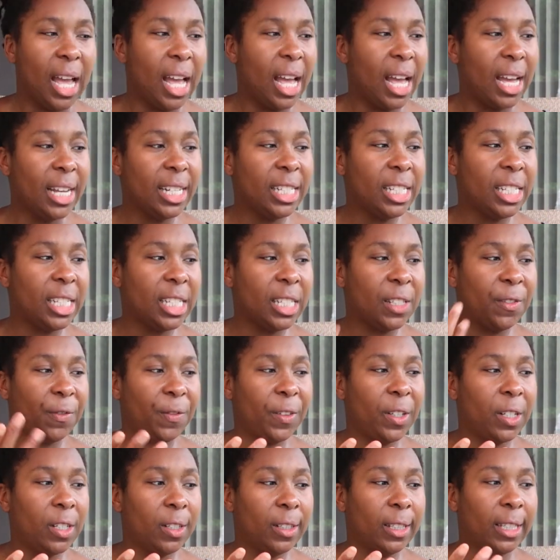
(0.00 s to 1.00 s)
I just
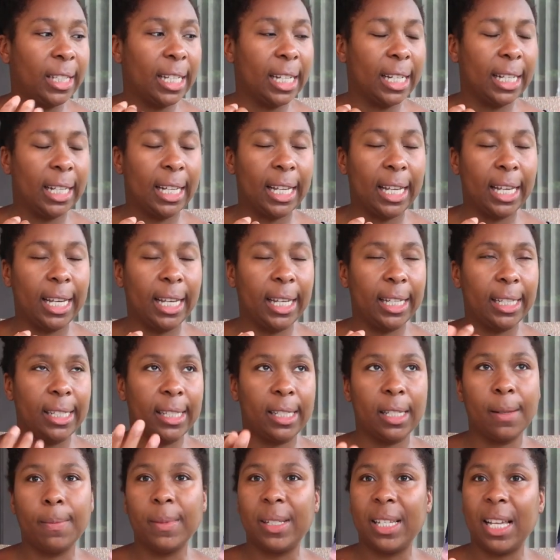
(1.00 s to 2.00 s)
felt that like
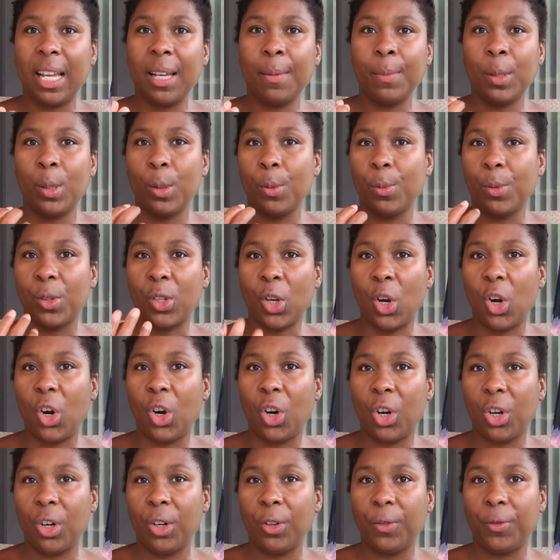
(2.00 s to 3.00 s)
sometimes it was
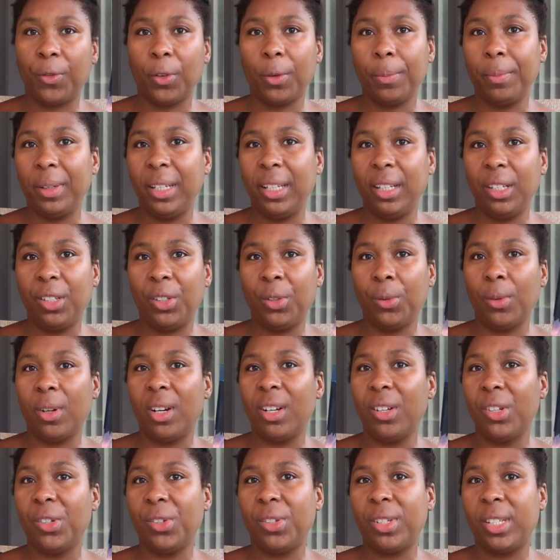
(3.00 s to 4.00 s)
hard for me to
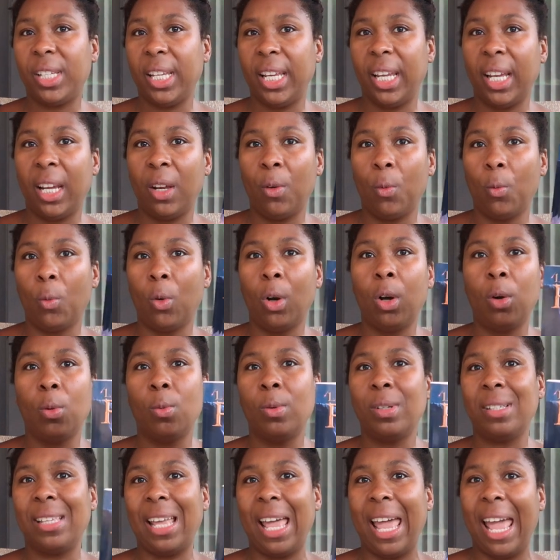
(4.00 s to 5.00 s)
understand
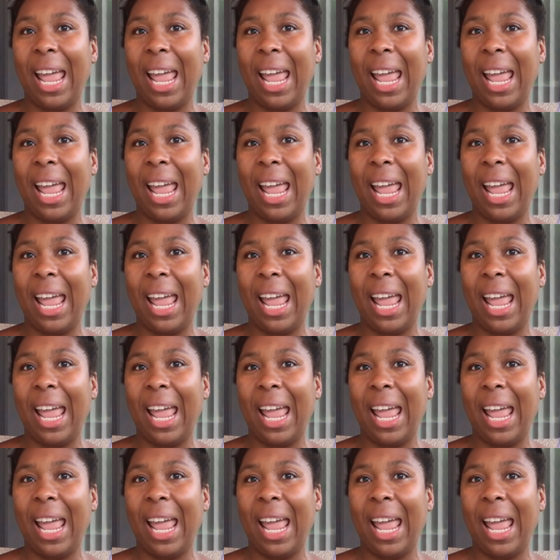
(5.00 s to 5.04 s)
what was